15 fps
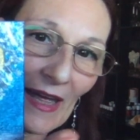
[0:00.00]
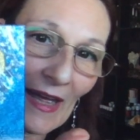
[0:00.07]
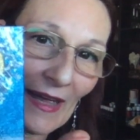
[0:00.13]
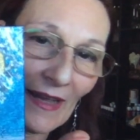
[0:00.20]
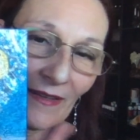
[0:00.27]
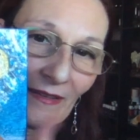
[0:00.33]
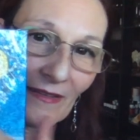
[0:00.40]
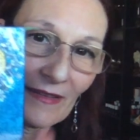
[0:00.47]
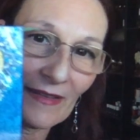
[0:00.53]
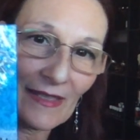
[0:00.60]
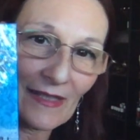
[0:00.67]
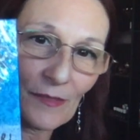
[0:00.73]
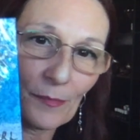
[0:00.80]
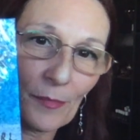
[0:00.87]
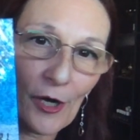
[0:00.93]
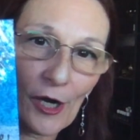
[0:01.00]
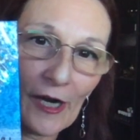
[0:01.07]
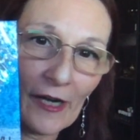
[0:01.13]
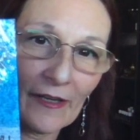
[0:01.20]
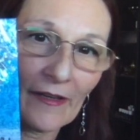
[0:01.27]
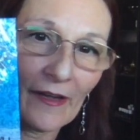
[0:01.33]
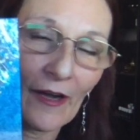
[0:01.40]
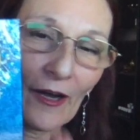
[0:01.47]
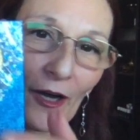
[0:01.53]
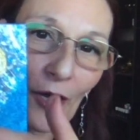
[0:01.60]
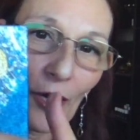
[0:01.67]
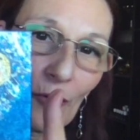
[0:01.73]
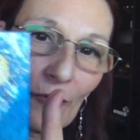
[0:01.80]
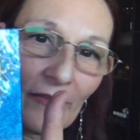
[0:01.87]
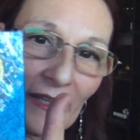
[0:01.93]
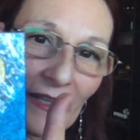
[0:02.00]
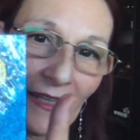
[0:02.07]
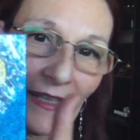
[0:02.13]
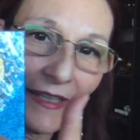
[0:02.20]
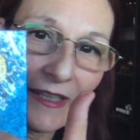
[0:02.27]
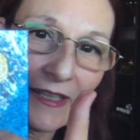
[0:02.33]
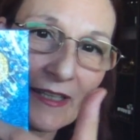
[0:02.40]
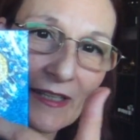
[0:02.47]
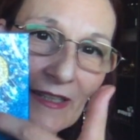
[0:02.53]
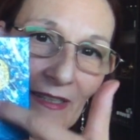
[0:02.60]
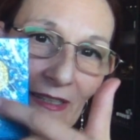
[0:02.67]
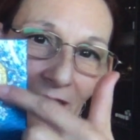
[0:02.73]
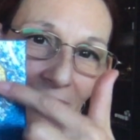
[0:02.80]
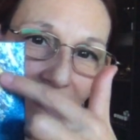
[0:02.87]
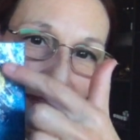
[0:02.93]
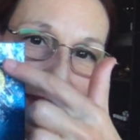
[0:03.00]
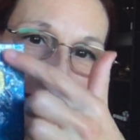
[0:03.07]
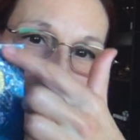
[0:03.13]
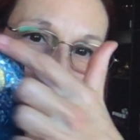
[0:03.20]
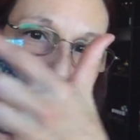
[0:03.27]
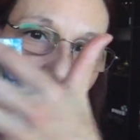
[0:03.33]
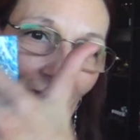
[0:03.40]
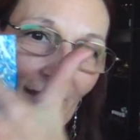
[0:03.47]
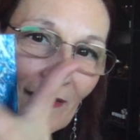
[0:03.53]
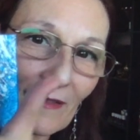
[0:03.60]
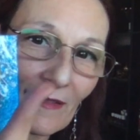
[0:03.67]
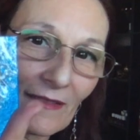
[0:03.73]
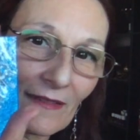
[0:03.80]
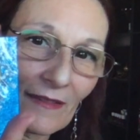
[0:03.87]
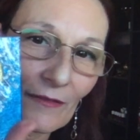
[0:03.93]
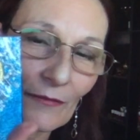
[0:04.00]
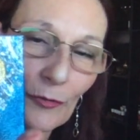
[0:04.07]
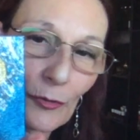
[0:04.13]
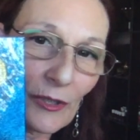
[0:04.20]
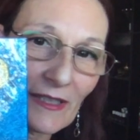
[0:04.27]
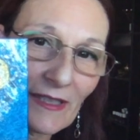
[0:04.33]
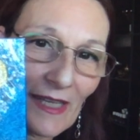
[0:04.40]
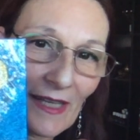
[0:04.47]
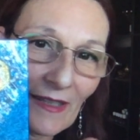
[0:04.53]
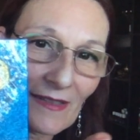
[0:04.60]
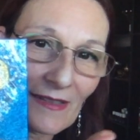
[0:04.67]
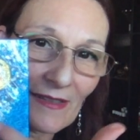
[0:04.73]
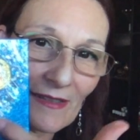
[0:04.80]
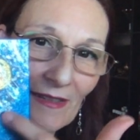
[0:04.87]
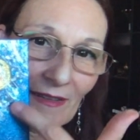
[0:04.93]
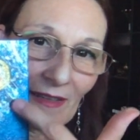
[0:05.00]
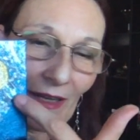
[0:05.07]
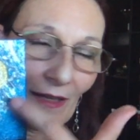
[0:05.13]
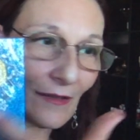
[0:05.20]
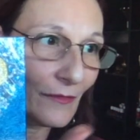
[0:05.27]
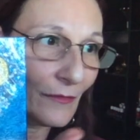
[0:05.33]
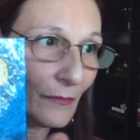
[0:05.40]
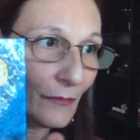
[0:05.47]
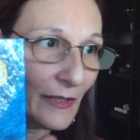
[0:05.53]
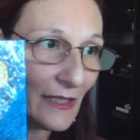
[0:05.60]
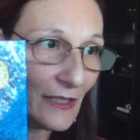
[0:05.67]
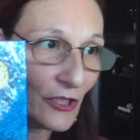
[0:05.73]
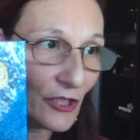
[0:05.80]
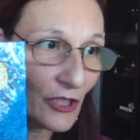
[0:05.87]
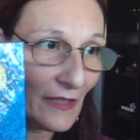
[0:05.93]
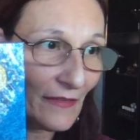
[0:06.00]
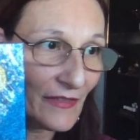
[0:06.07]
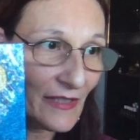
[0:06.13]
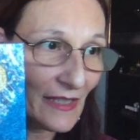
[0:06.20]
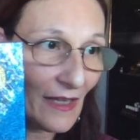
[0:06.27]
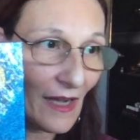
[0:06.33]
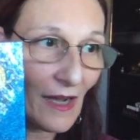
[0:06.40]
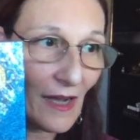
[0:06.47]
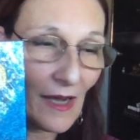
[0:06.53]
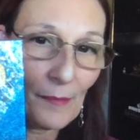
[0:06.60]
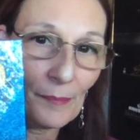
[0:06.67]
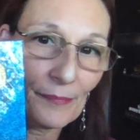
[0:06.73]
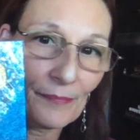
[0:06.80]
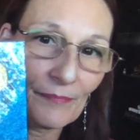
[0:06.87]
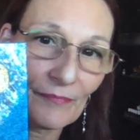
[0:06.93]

And this part over here is the vortex that we shifted up,